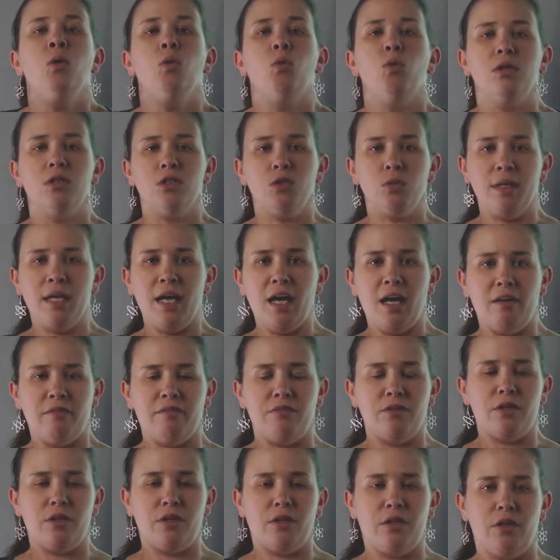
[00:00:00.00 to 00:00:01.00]
Once we
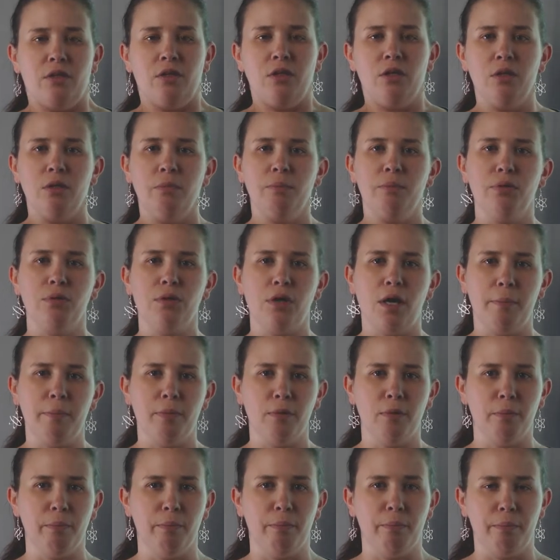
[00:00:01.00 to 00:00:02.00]
have the
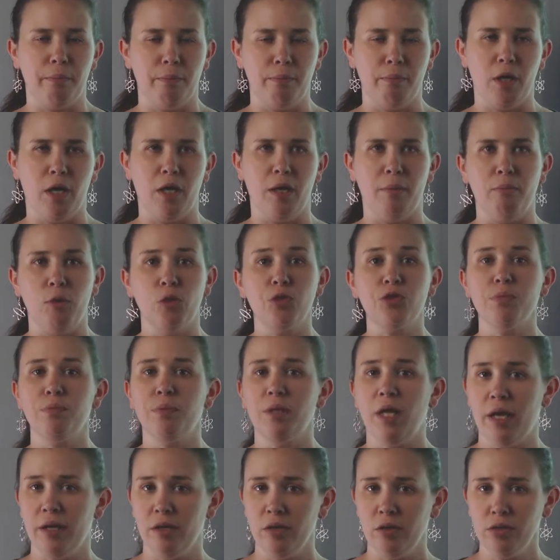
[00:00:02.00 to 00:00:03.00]
proper
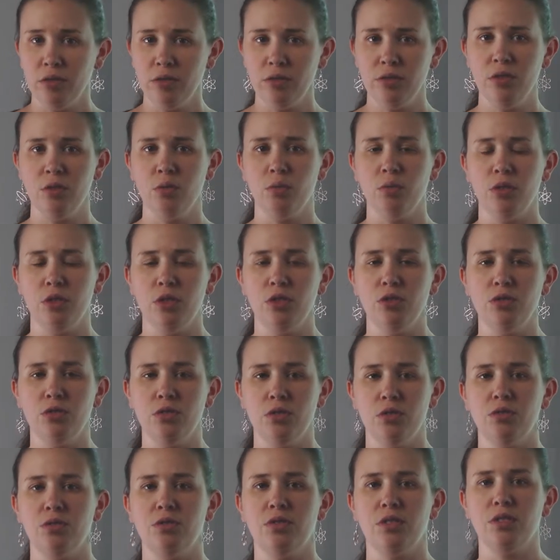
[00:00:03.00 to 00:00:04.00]
multipliers, we're going to use
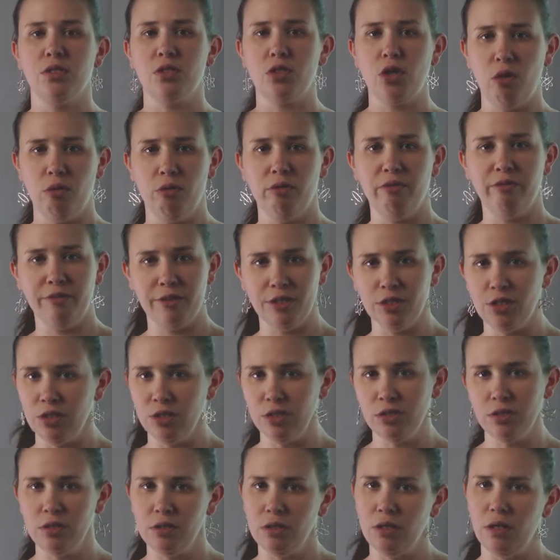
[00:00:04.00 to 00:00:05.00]
those as
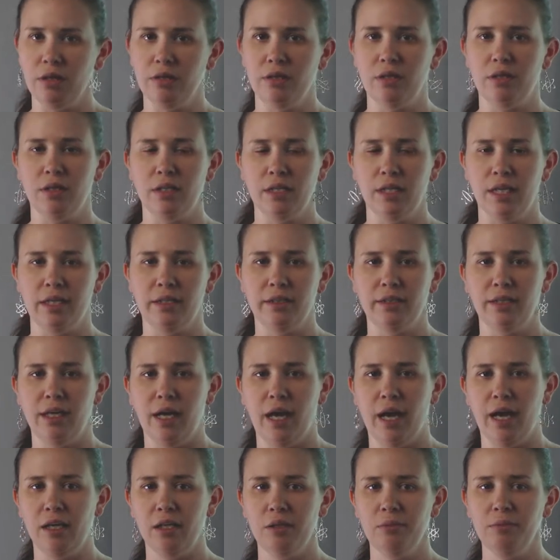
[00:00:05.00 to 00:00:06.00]
coefficients on the connected
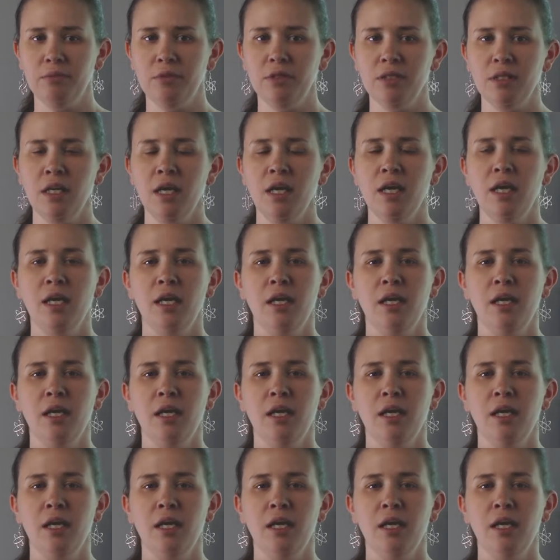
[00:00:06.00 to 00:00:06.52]
atoms.